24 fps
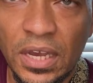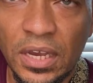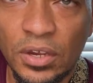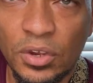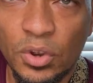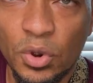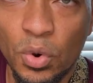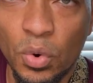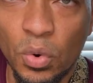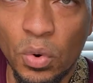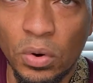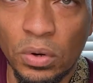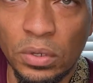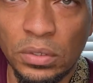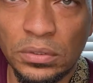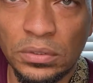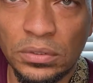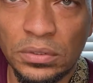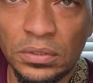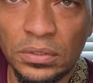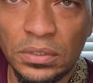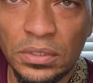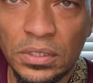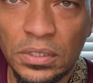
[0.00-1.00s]
chord,
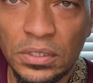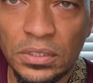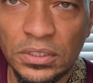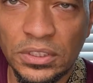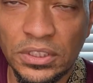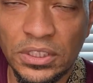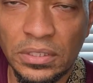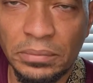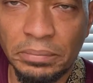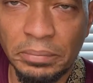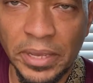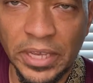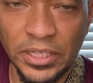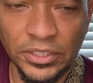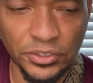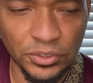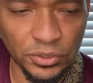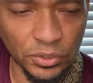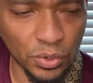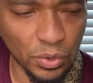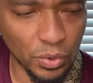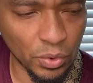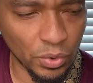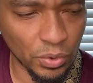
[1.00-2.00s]
C
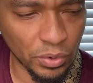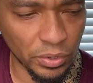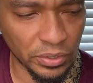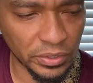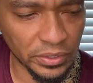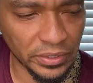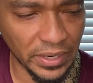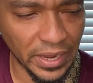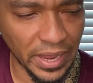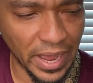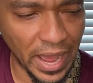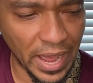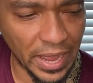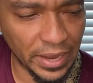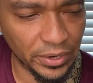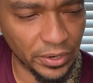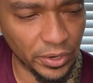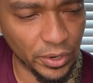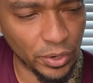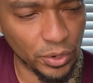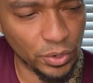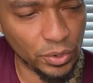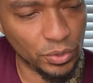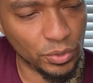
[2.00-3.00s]
major chord, I
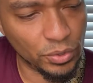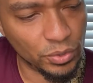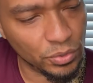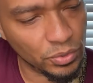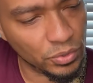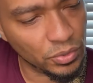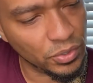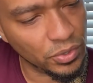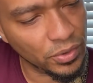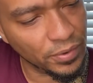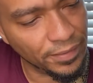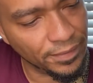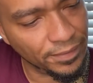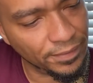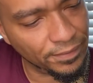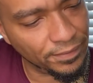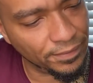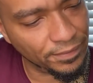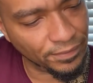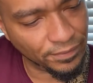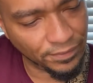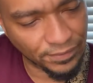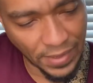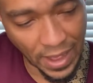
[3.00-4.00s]
know
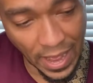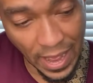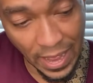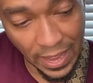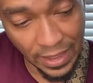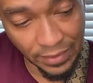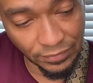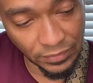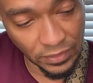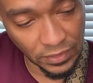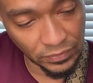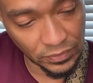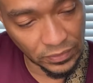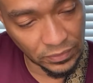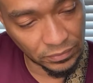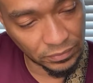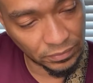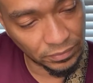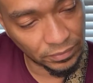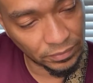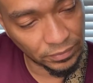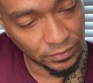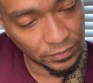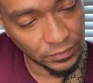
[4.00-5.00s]
5 of them.
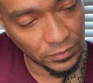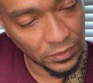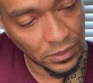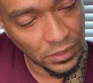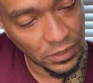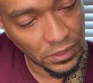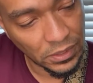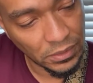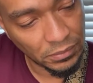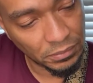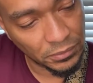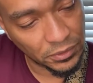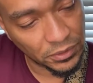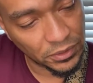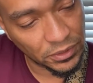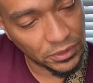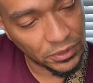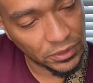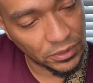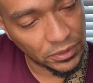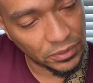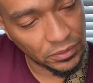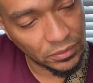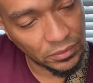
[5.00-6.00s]
Let me
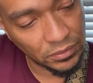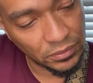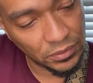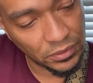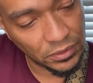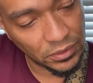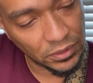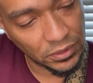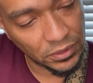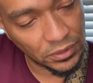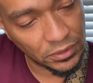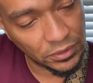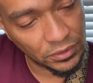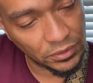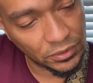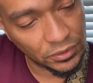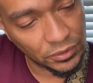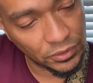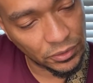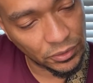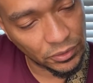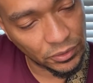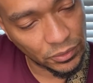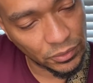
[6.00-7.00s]
see, 1,
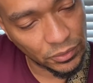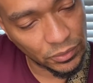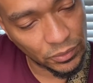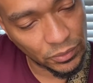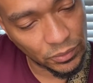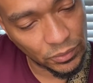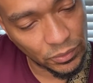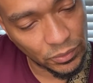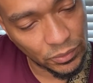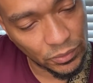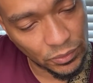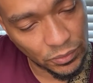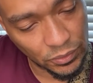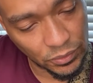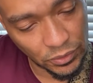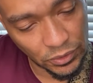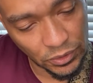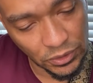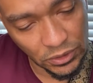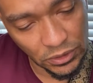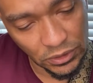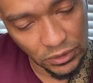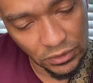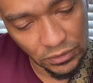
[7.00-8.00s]
2,
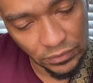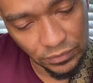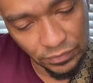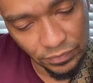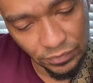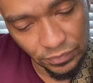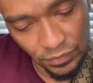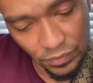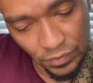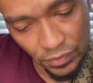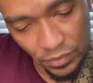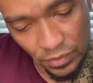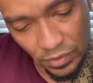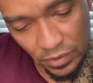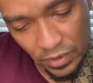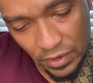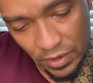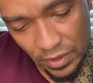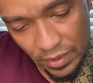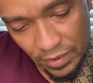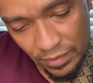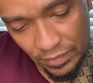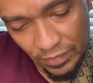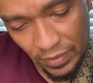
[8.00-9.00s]
3, 4,
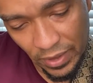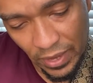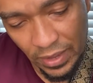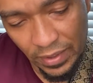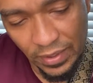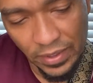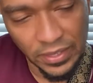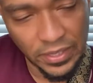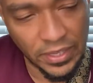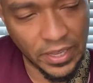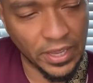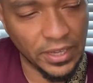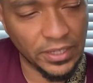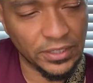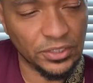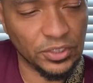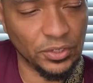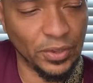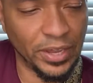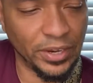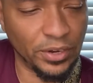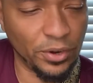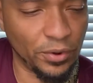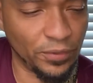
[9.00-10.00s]
5. Yeah,
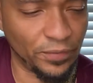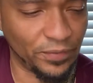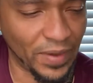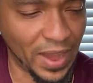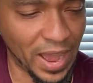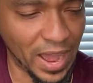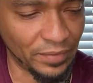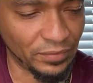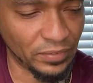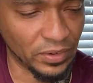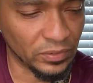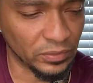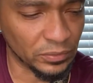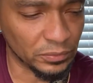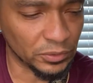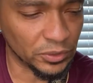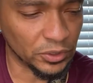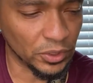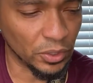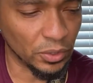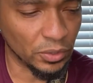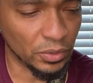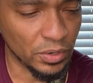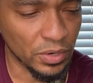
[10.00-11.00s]
so I know 5 of them.
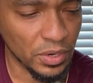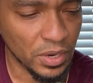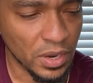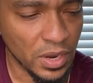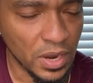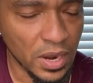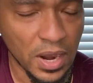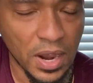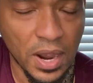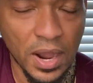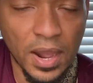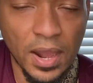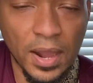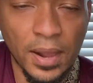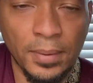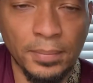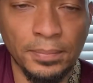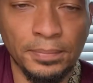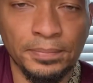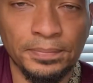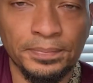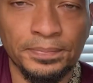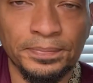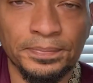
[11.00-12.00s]
So
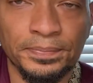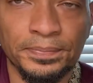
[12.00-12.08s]
I'm